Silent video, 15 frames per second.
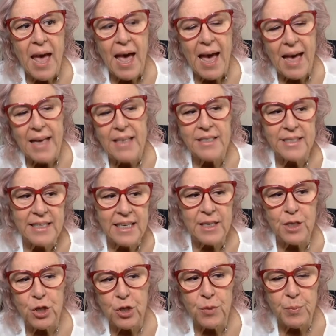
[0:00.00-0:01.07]
and
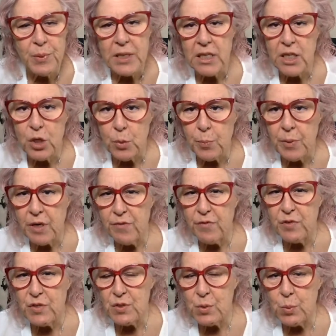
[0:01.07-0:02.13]
it could be a little bit of a
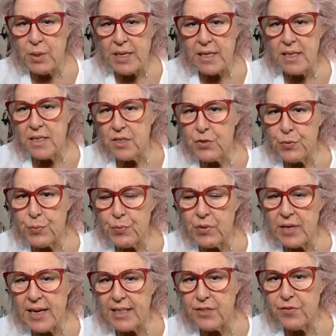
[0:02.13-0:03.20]
squeeze through the
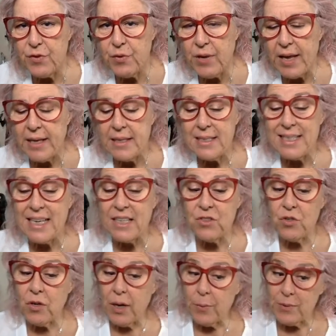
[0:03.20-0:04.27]
next few days.
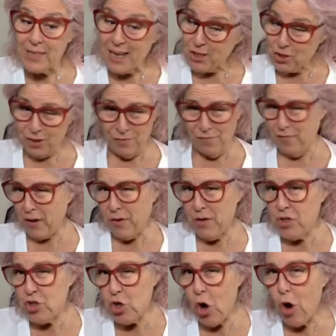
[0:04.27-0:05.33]
Yesterday was actually
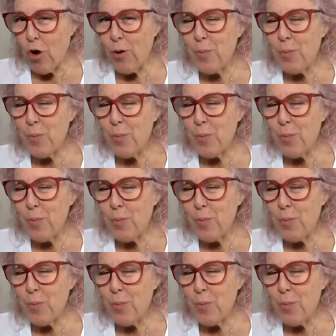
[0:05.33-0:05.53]
very charming.